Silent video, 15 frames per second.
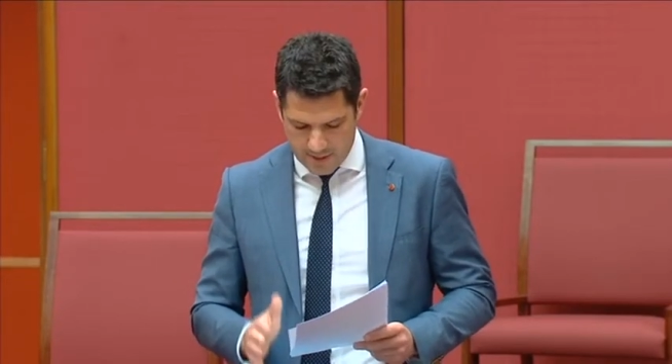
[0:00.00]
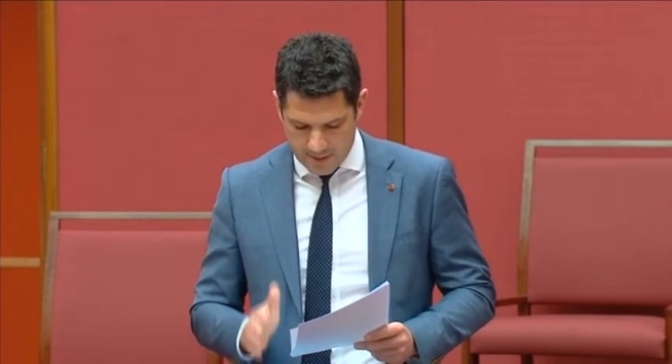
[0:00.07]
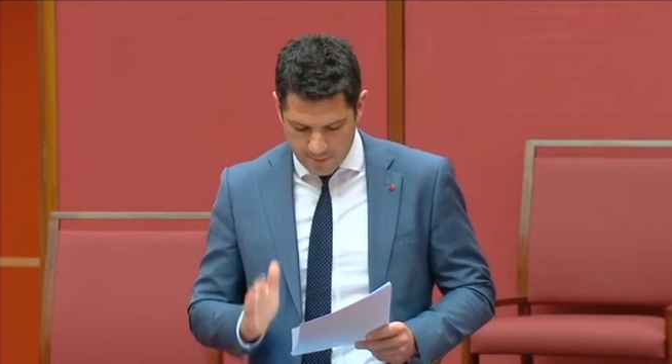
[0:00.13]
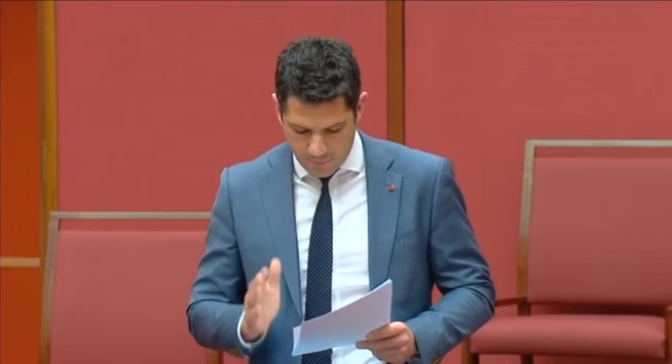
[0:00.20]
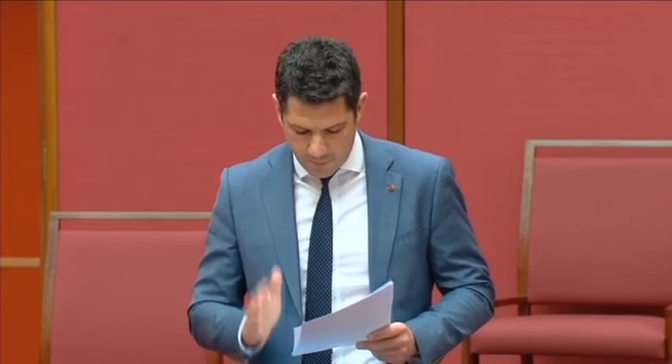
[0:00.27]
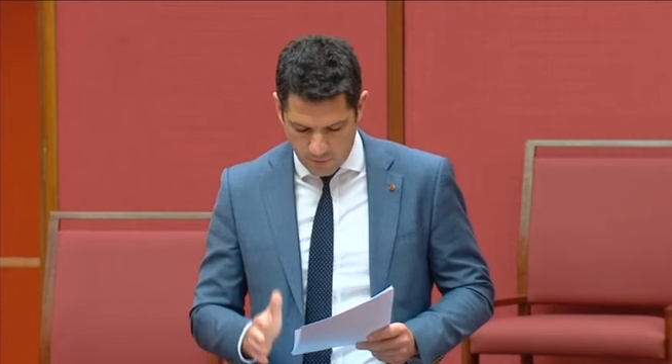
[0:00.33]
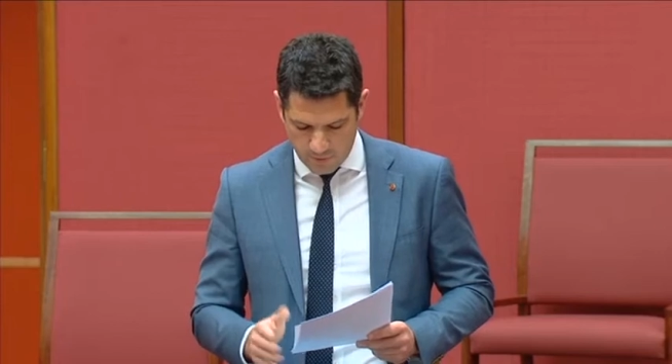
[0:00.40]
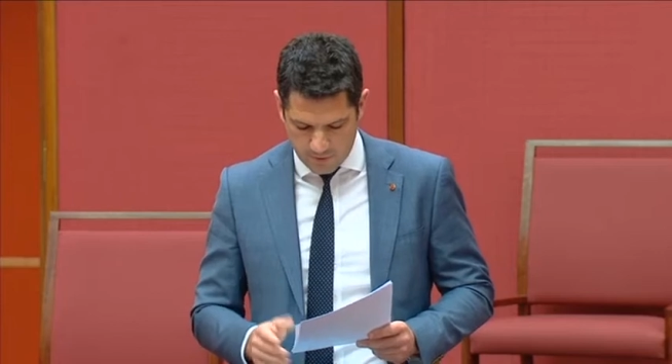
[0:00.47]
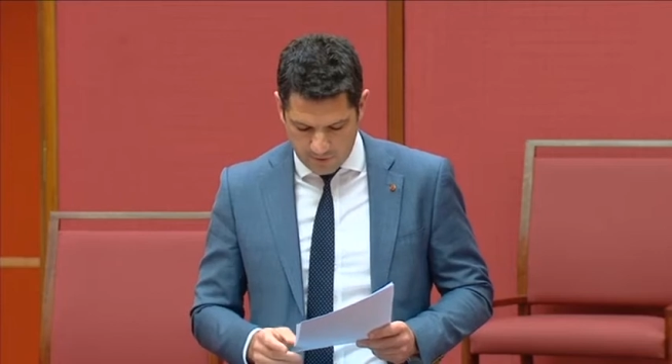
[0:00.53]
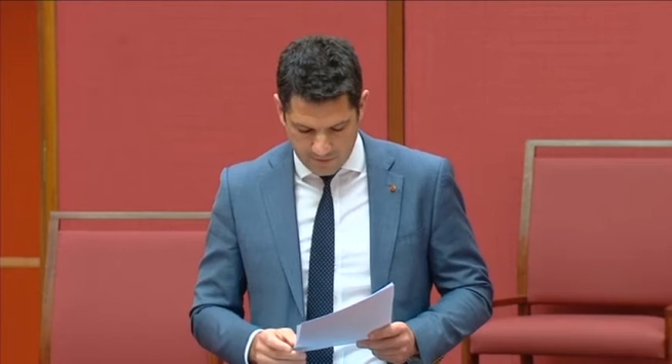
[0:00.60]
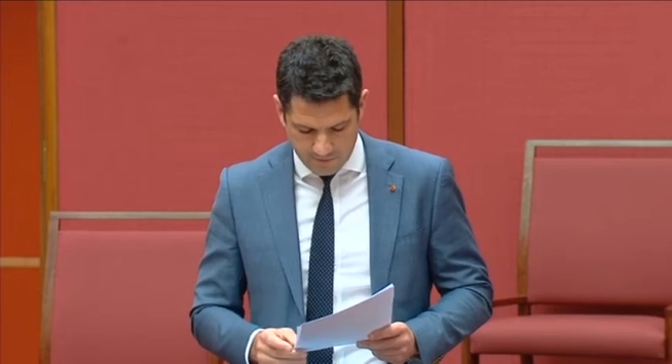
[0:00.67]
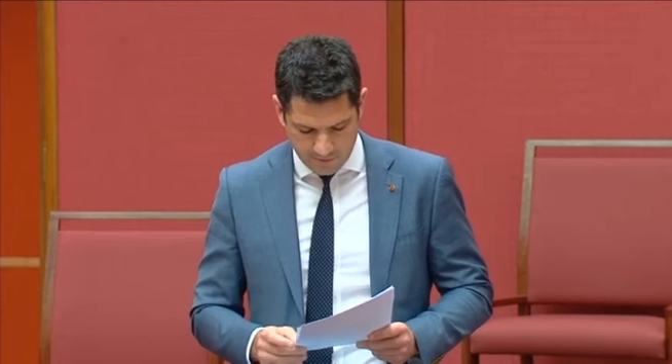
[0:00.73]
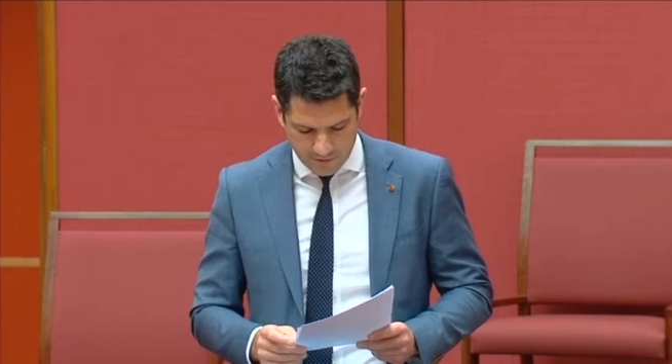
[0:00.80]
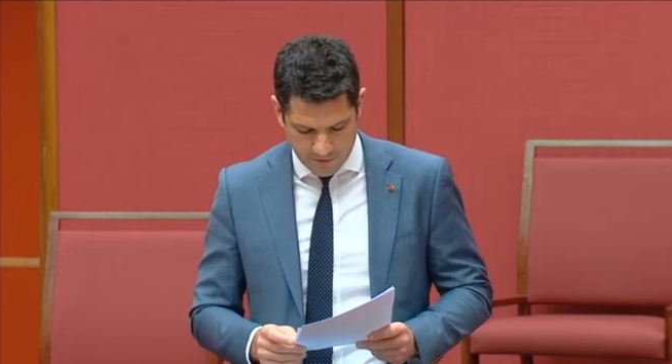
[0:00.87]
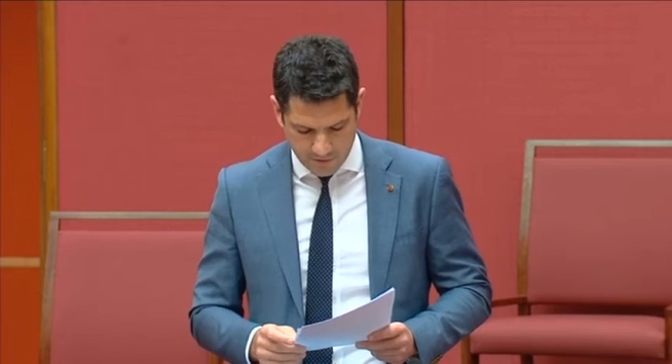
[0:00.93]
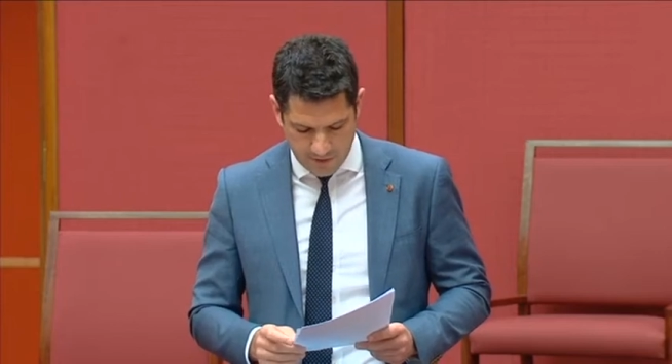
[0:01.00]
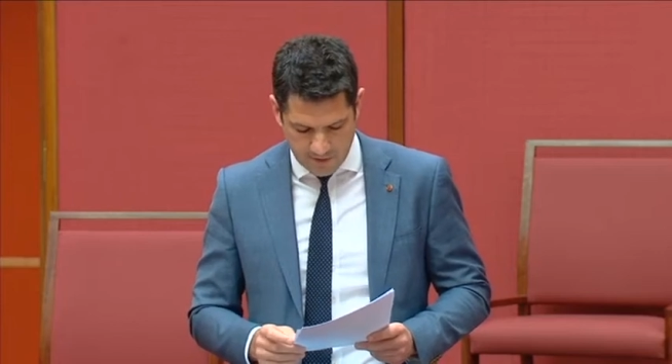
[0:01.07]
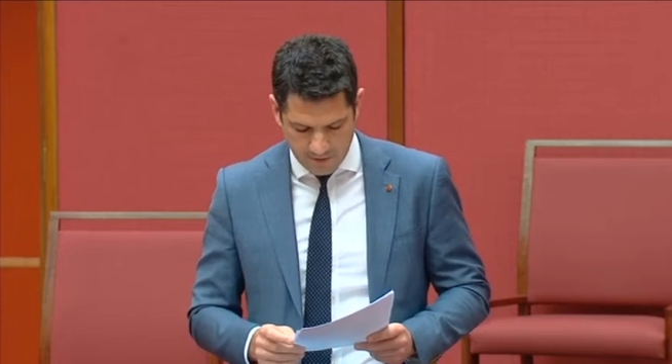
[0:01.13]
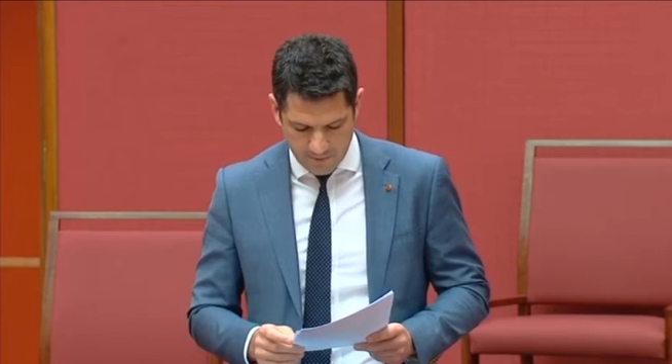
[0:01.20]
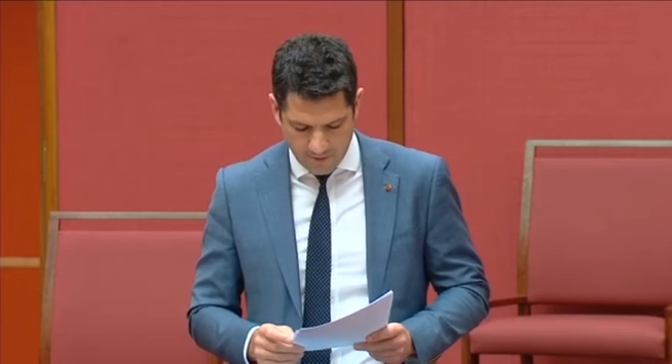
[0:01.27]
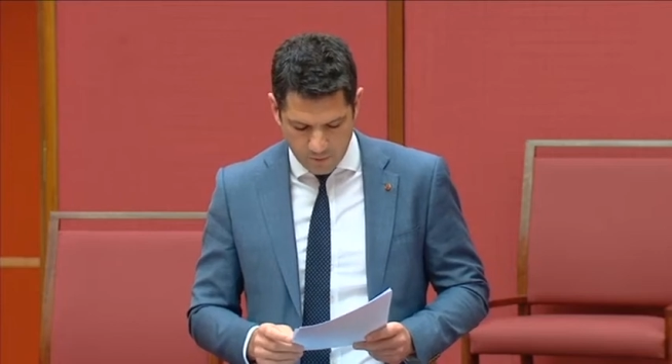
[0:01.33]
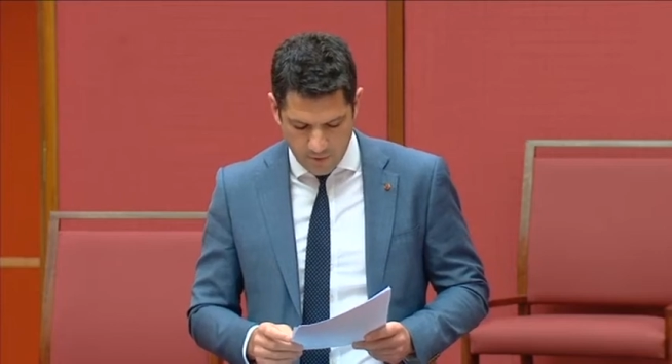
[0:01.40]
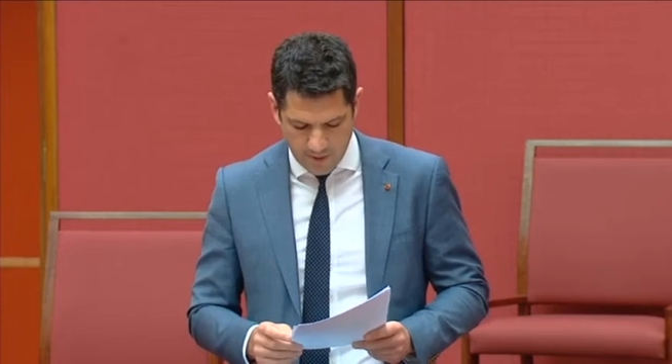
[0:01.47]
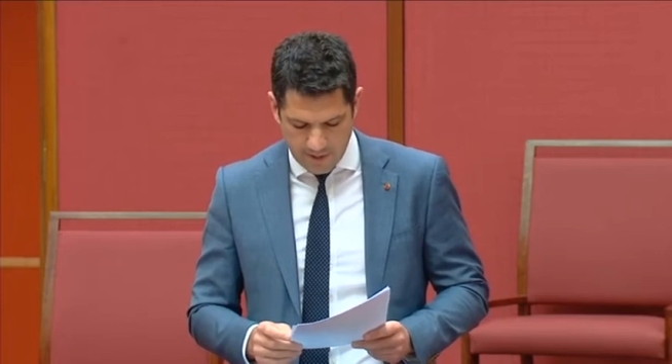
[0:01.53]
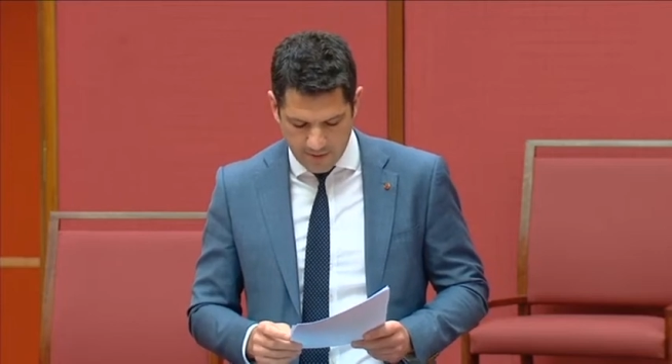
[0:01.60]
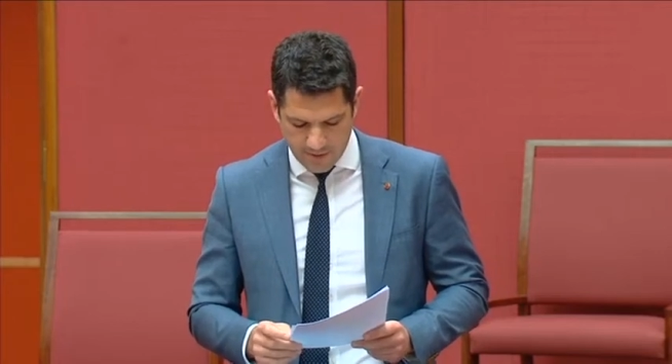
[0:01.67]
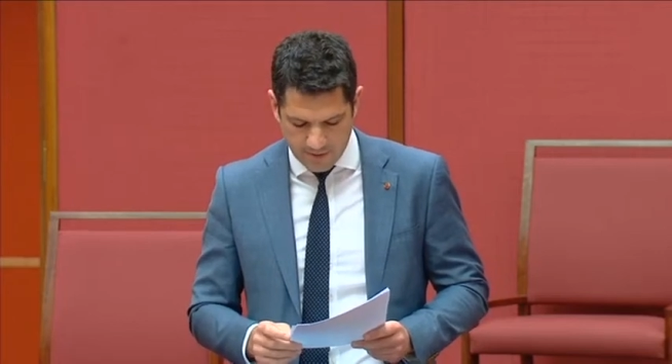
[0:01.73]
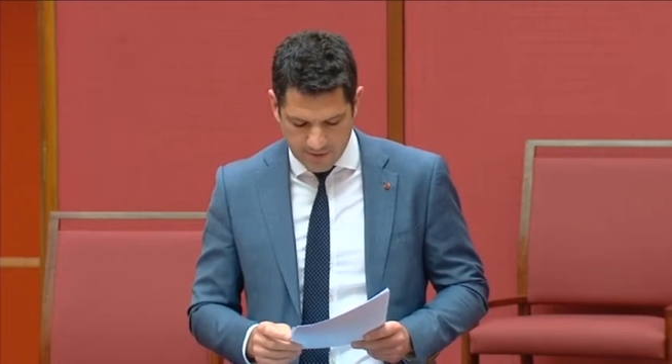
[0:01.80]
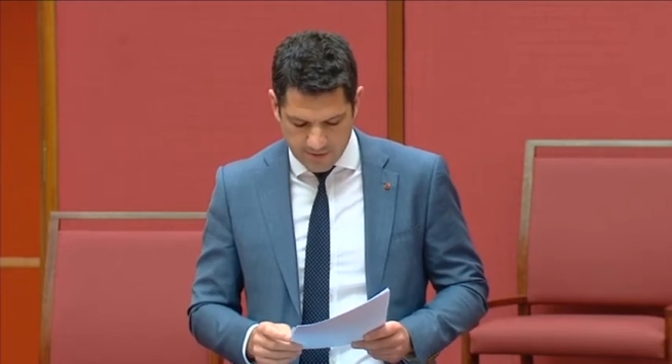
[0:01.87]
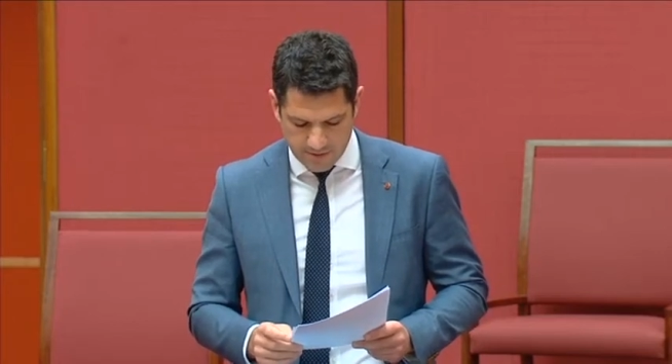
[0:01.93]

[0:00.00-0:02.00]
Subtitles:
importantly for Australia, in a way that's